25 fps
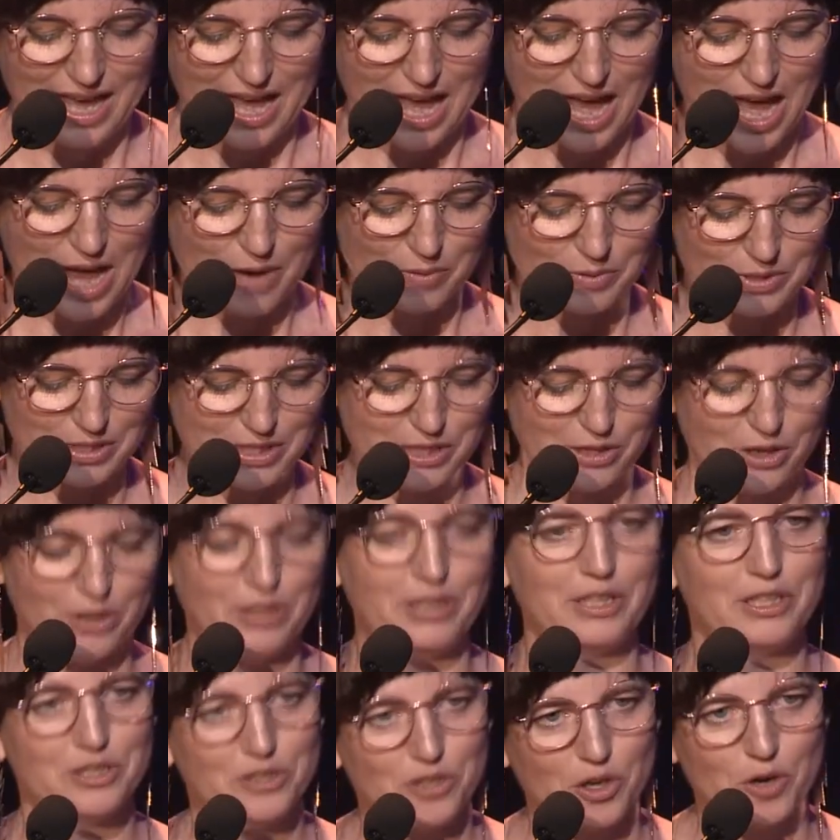I was the
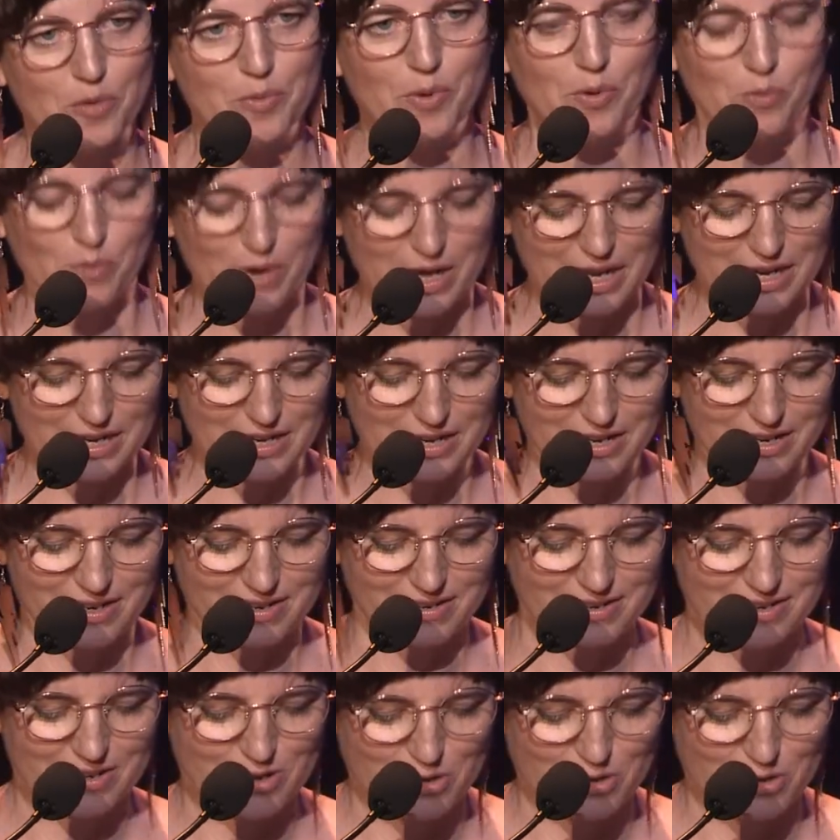only sober one,